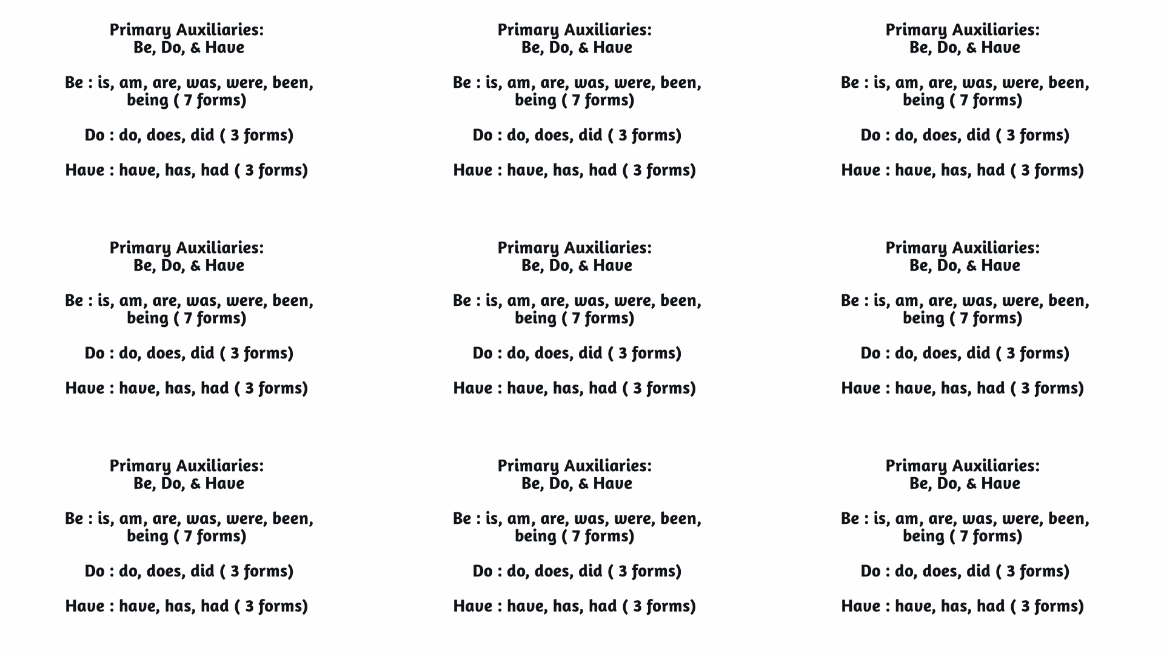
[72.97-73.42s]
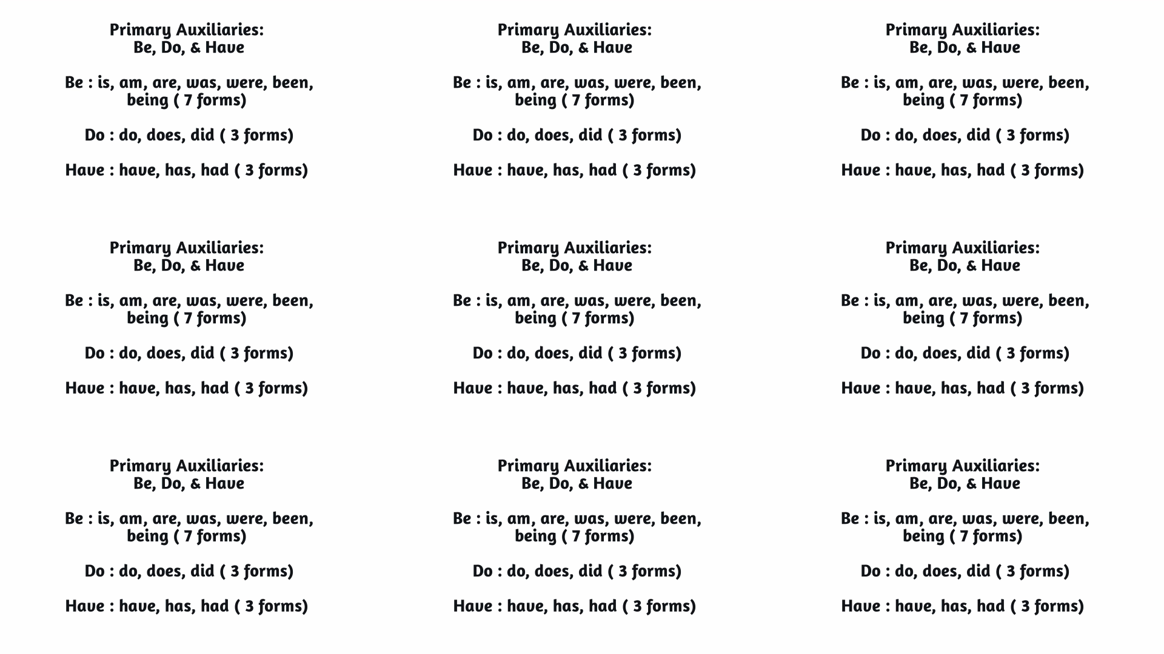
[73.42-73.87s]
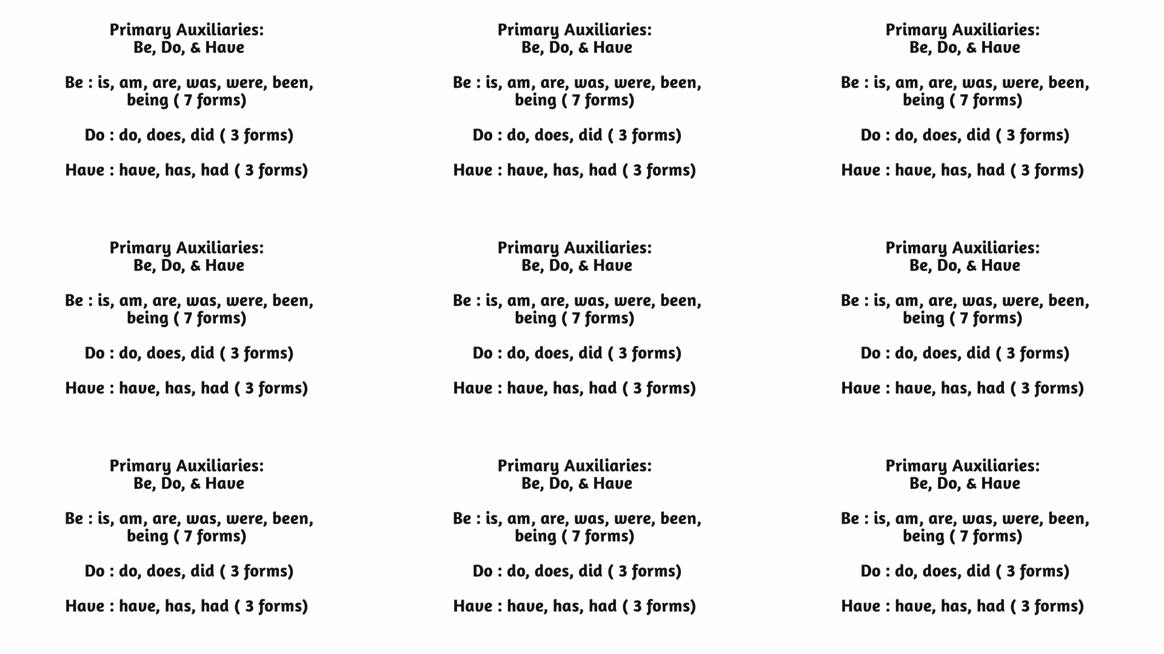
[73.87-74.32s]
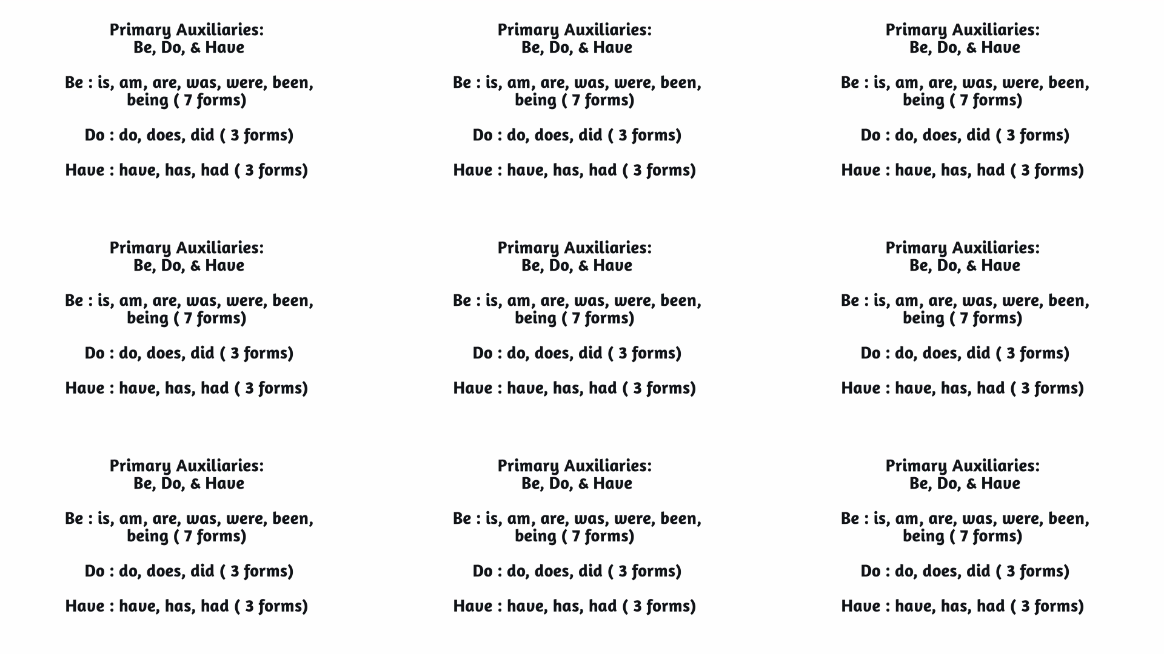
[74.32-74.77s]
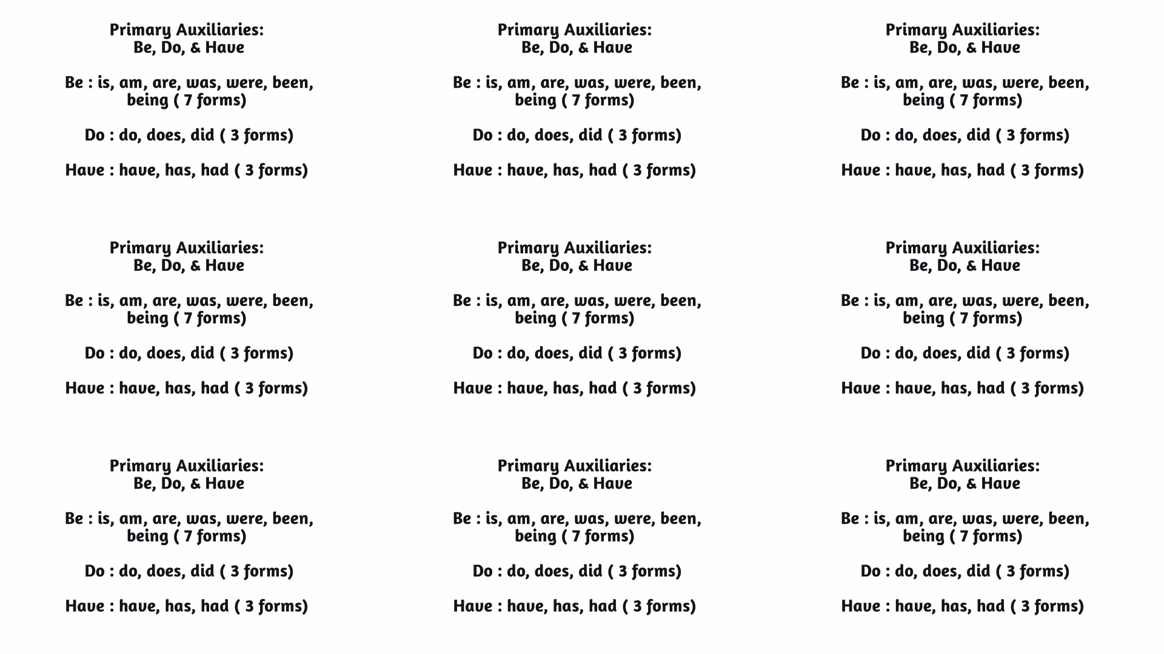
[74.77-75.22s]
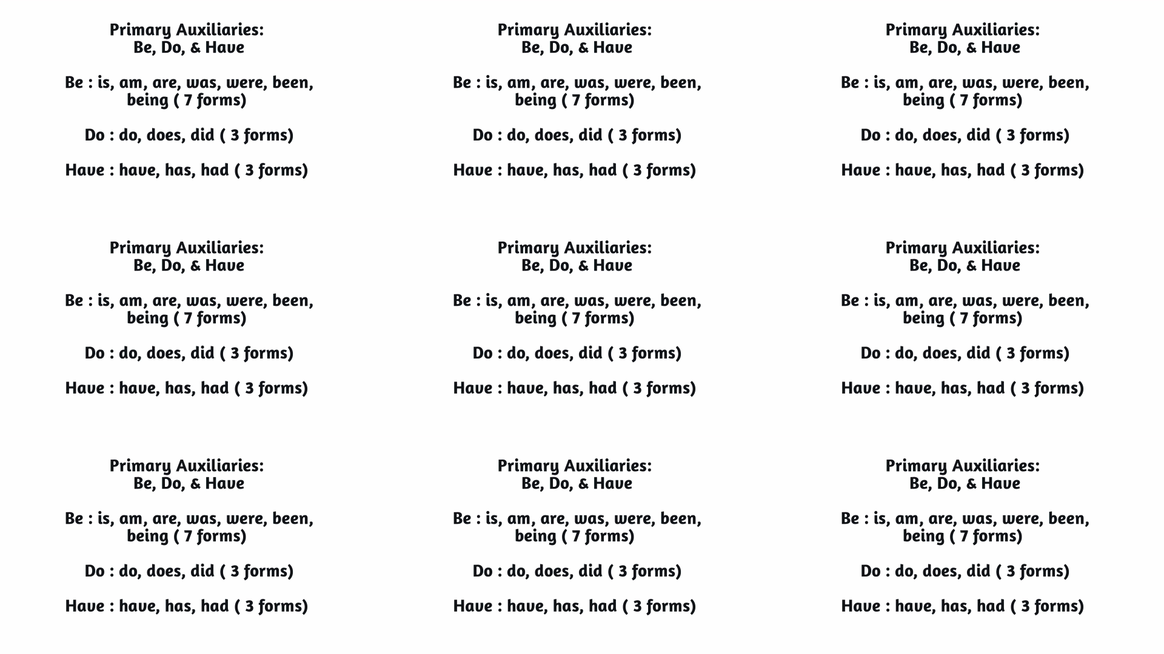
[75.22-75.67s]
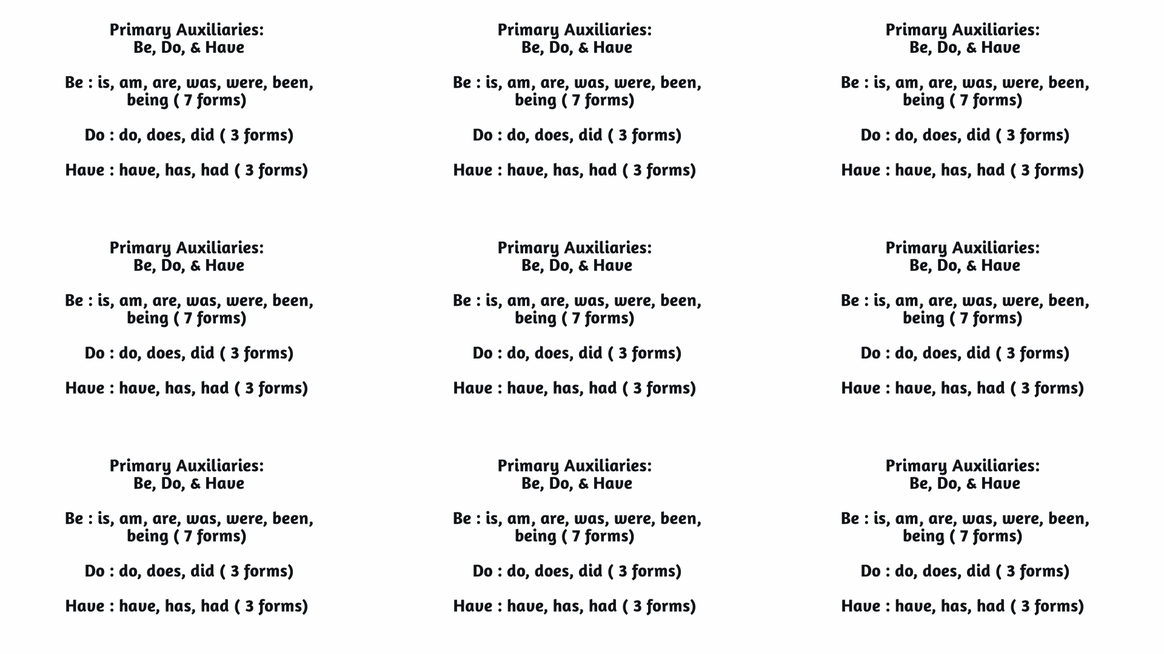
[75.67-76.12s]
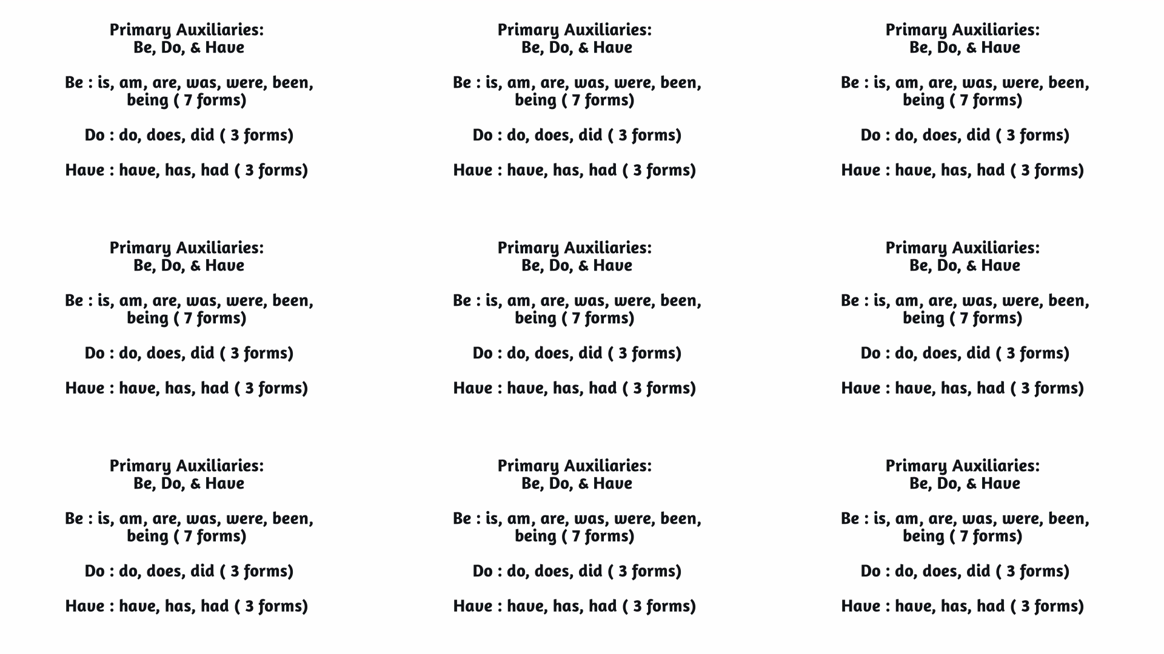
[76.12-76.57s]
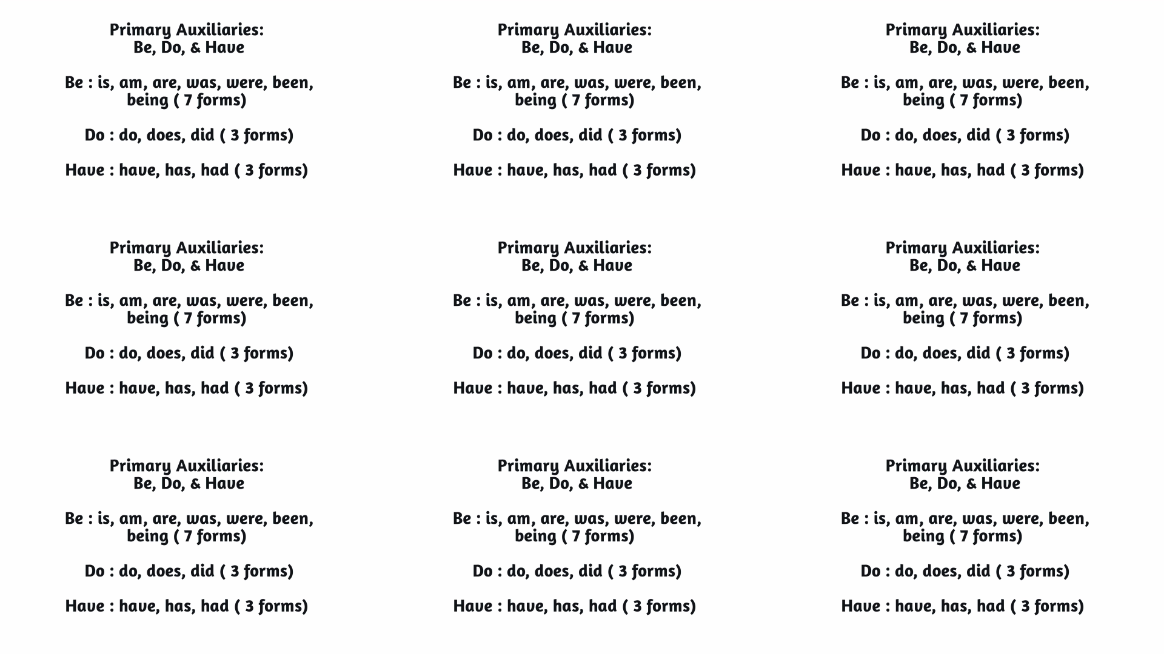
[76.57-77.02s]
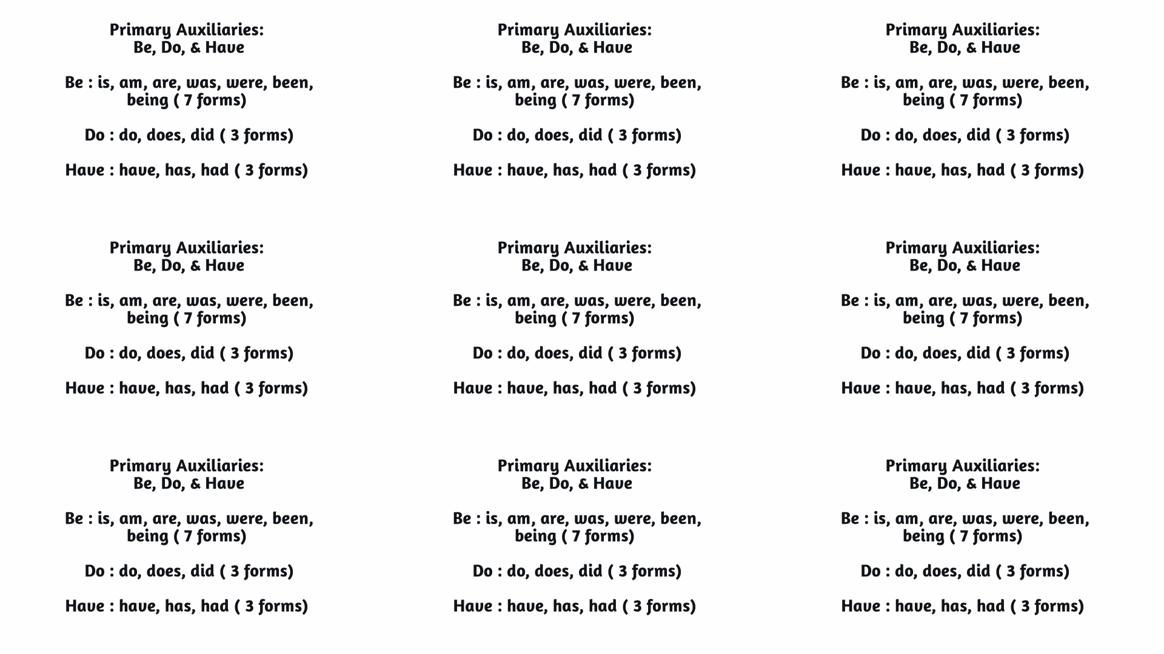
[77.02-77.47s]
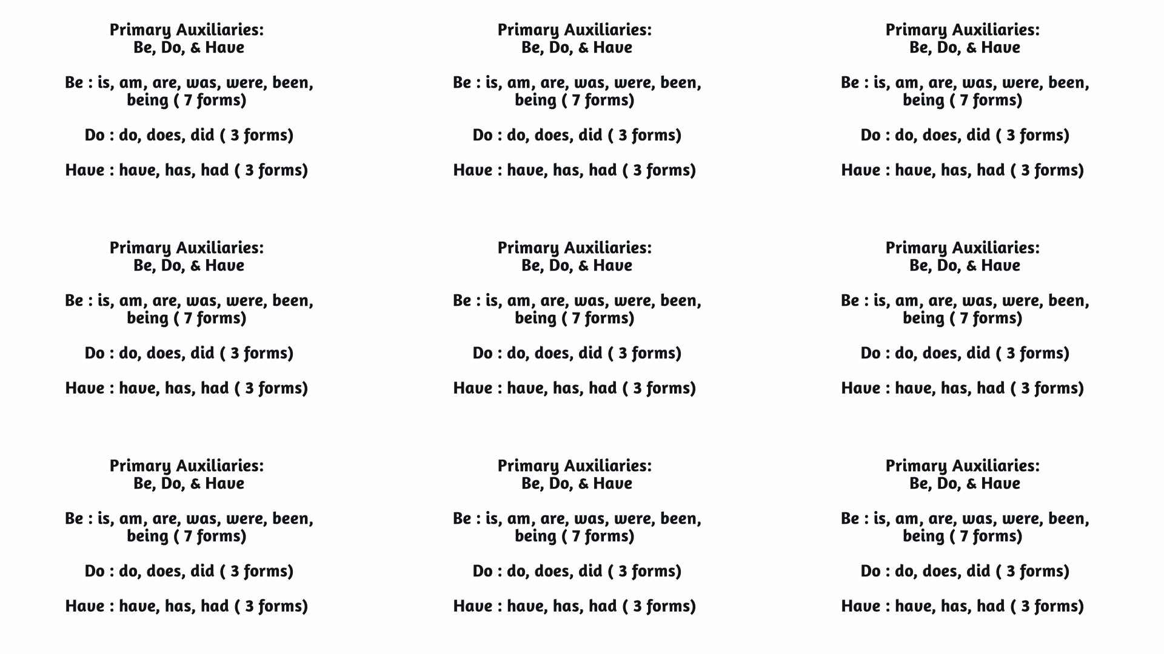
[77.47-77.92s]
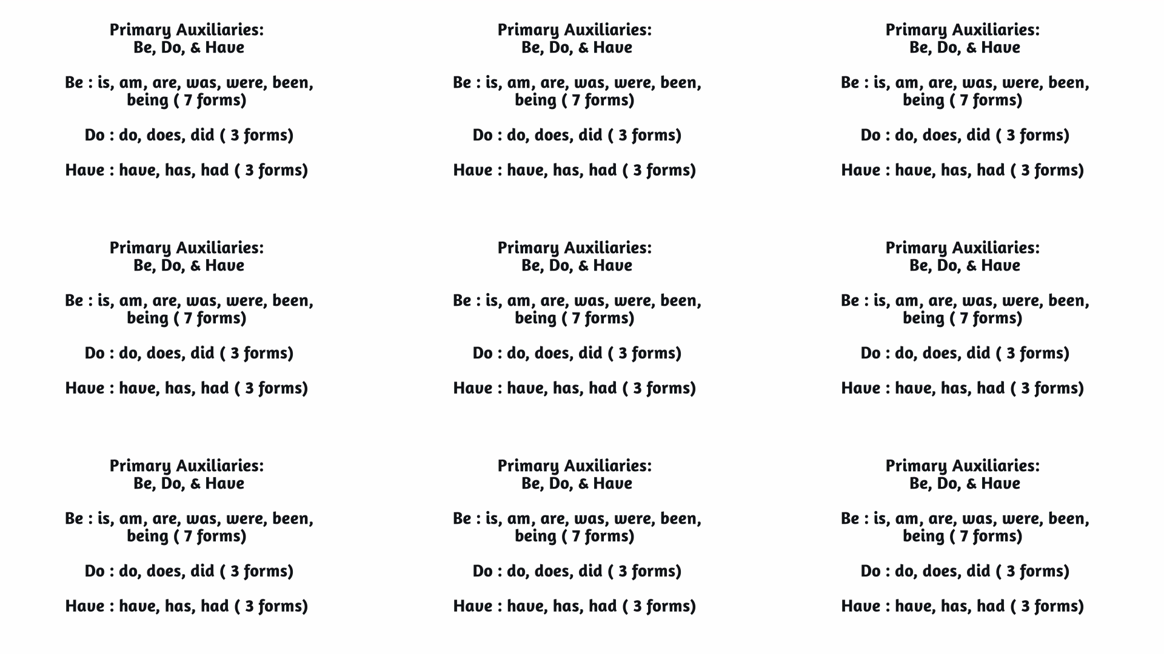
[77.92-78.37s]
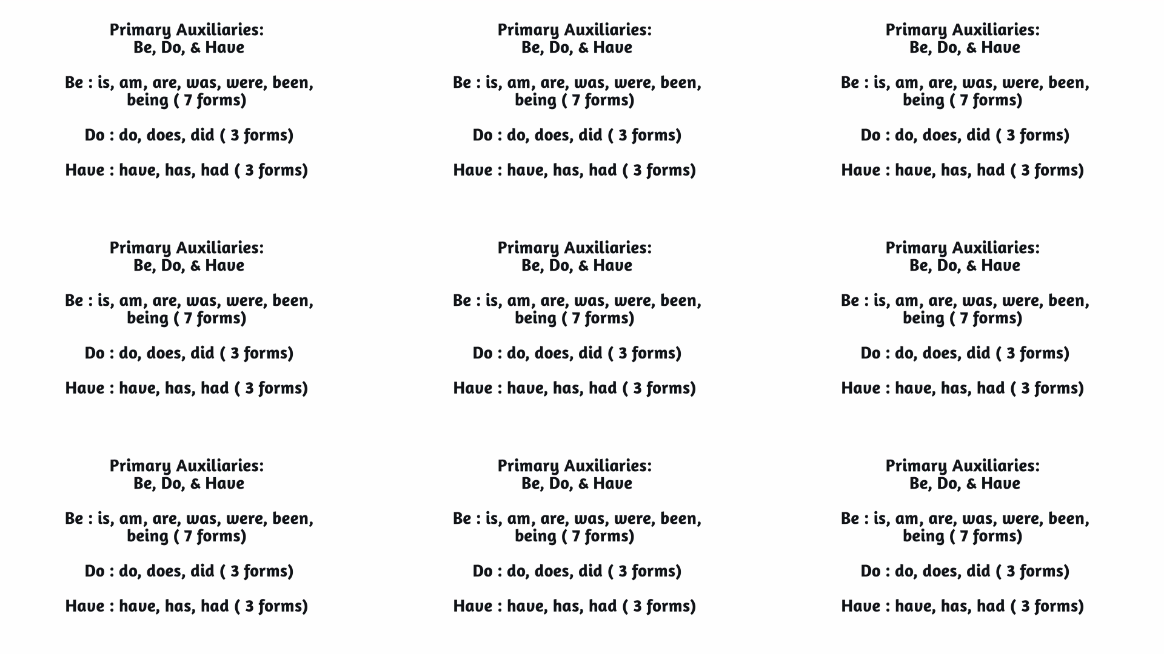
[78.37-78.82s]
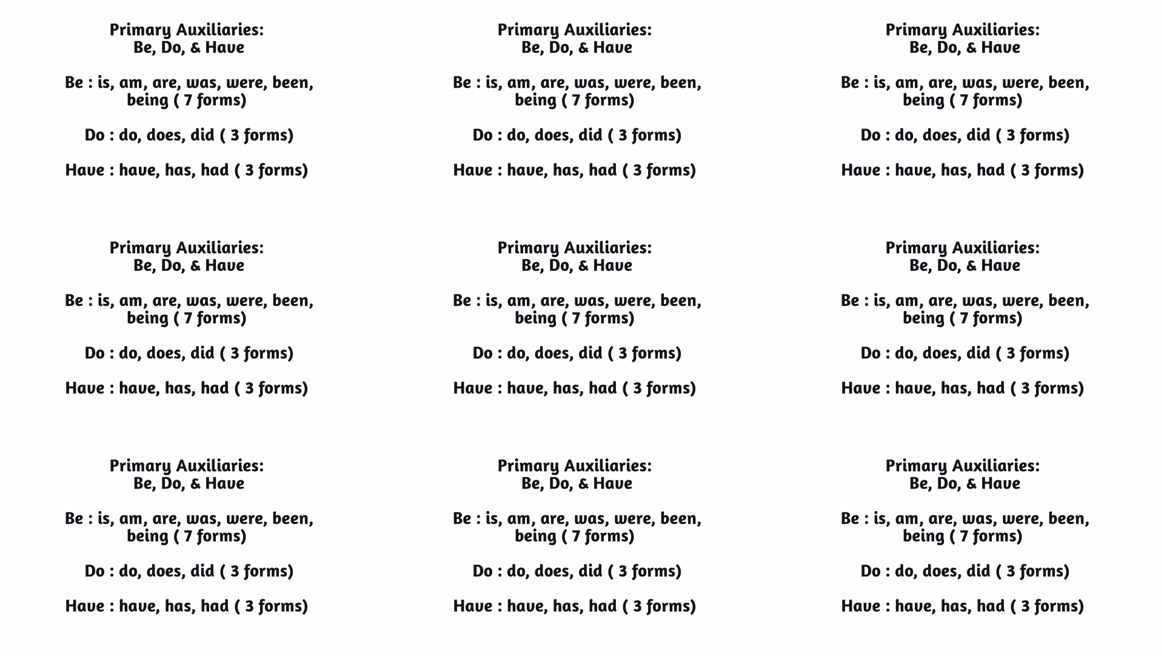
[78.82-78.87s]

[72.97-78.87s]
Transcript: [unreadable: no face in view]